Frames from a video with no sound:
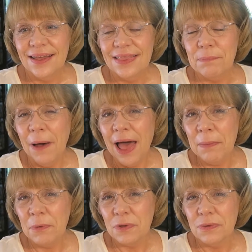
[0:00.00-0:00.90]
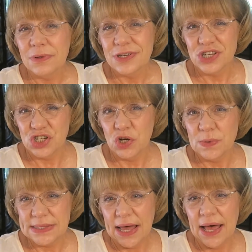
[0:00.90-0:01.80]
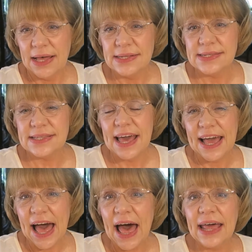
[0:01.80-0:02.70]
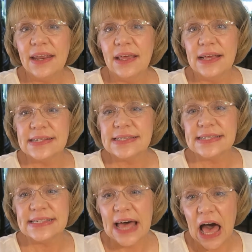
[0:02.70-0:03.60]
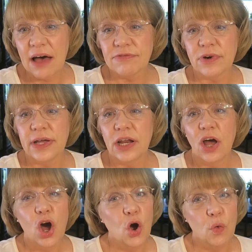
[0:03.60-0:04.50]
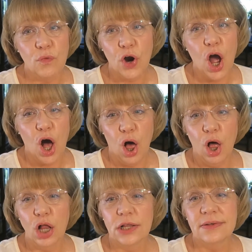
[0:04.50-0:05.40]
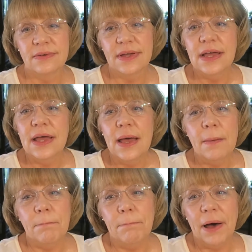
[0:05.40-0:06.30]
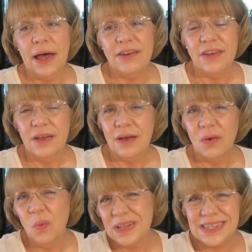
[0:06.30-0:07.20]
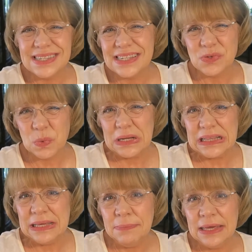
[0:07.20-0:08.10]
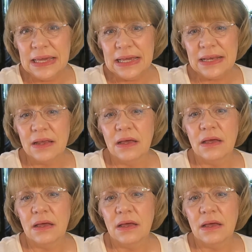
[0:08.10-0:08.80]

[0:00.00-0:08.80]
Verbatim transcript: The Bible shows us that God is sovereign over all. But what does this really mean?